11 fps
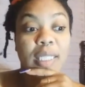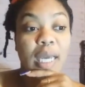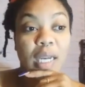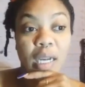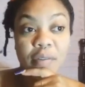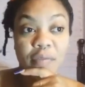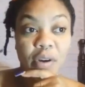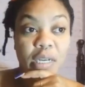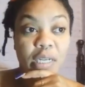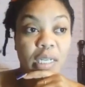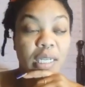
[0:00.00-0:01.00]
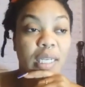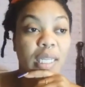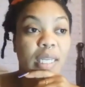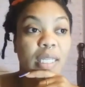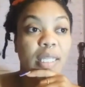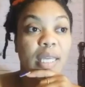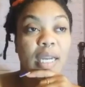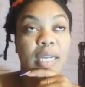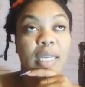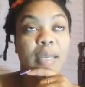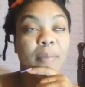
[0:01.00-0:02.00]
Thank God for another day,
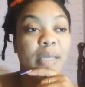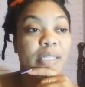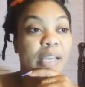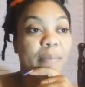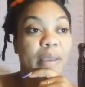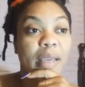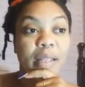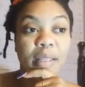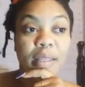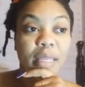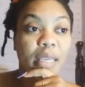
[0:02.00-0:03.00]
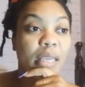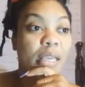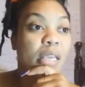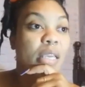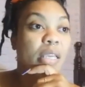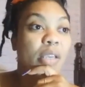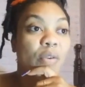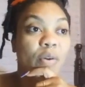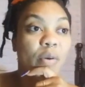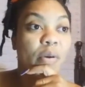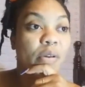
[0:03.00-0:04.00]
thank him that I'm healthy, you
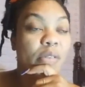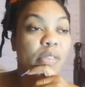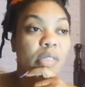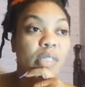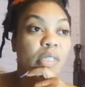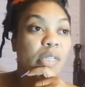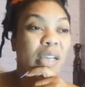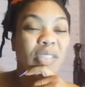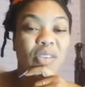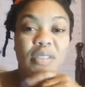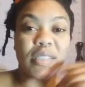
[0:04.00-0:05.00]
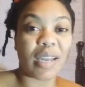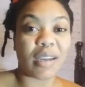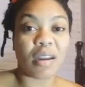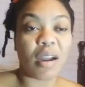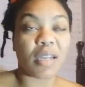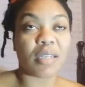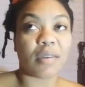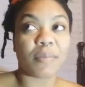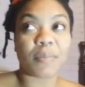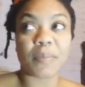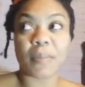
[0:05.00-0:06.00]
know. I just thank God
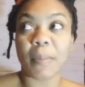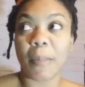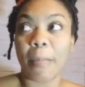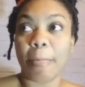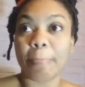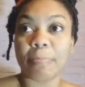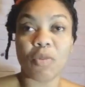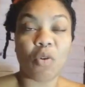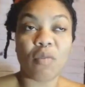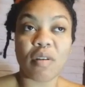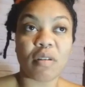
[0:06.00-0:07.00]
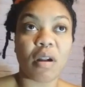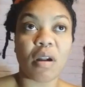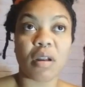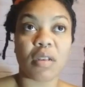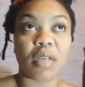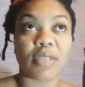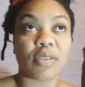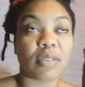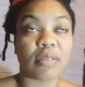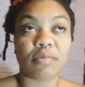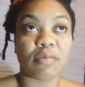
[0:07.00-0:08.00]
overall. I,
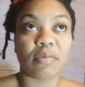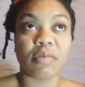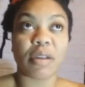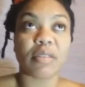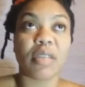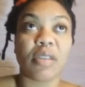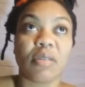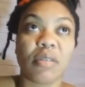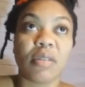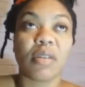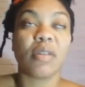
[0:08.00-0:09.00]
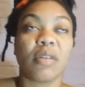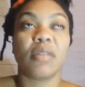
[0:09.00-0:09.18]
you know,